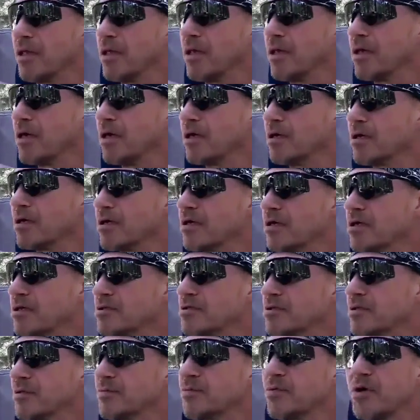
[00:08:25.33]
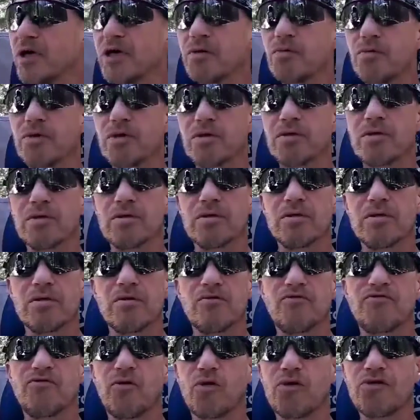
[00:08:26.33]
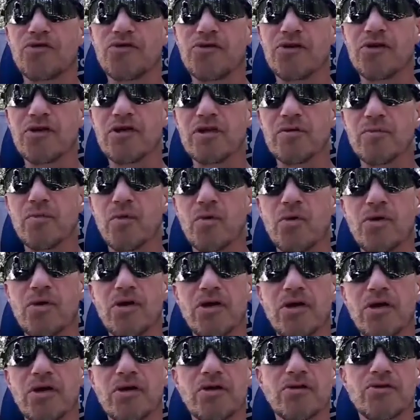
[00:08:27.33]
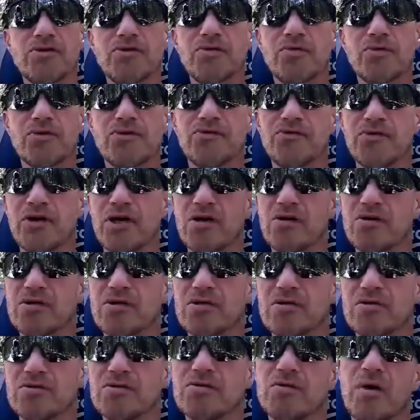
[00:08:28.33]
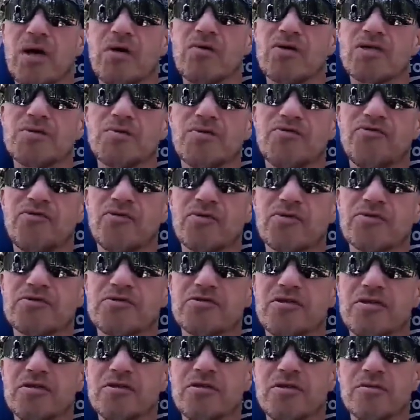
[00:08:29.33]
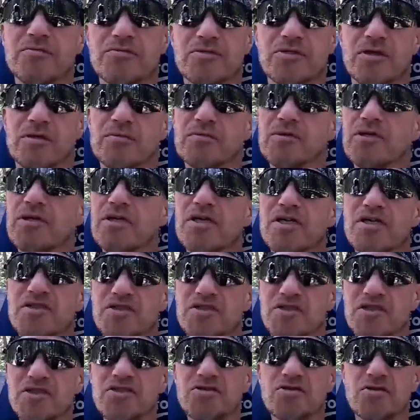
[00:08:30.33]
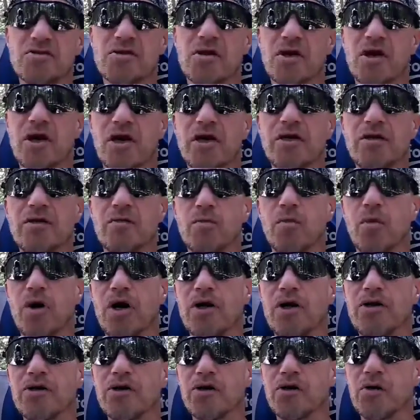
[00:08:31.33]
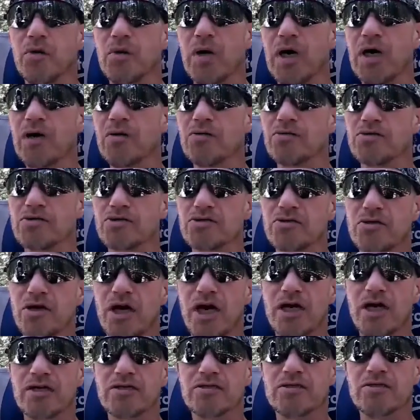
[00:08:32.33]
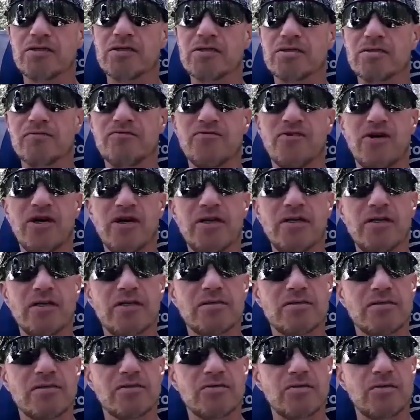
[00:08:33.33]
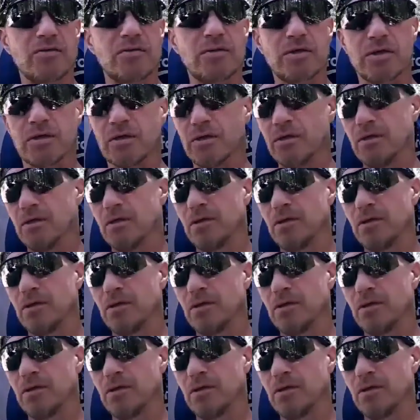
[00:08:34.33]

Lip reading: And it gets to the point where 4:30 in the morning, 2 or 3 hours, 2 hours before the sun comes up, she's crying and wanting to go out and scratching at the vinyl on the door.